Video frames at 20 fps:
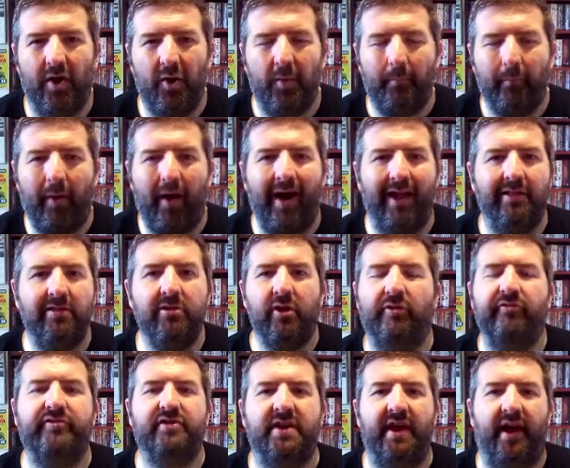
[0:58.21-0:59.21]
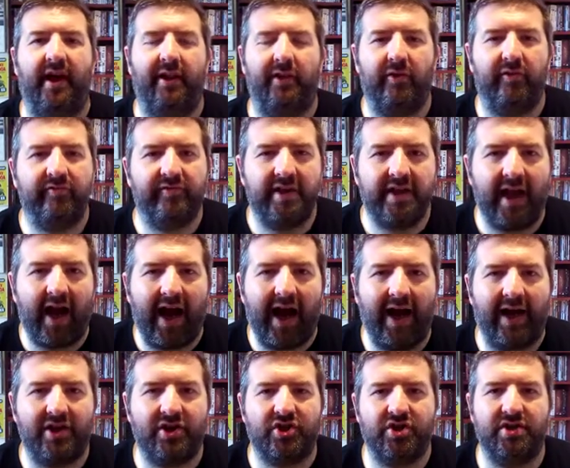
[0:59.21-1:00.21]
But I loved it. I loved the
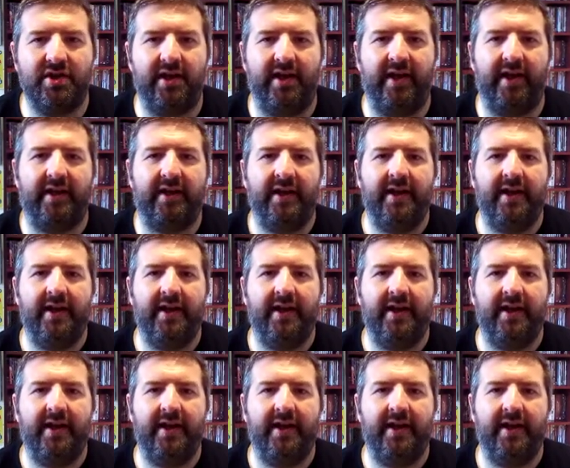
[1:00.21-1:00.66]
action in it.